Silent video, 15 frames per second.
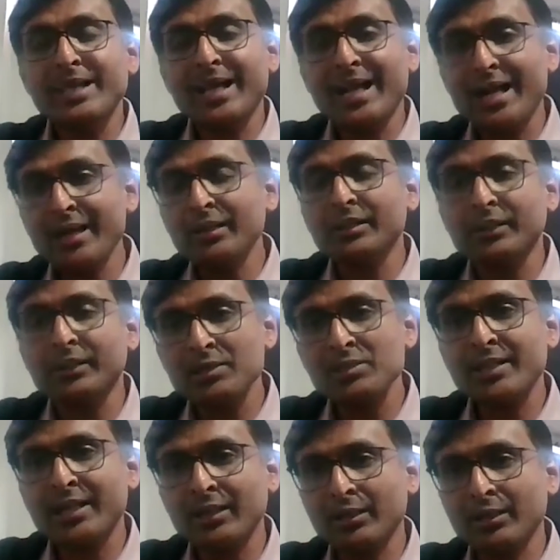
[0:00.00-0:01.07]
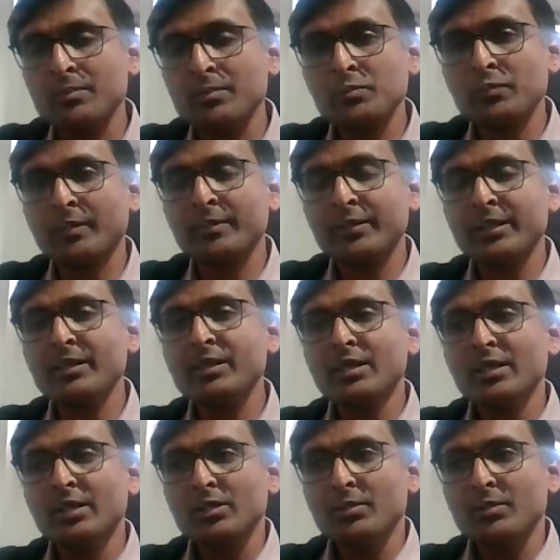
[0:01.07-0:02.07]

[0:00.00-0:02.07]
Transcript: their risk that comes from the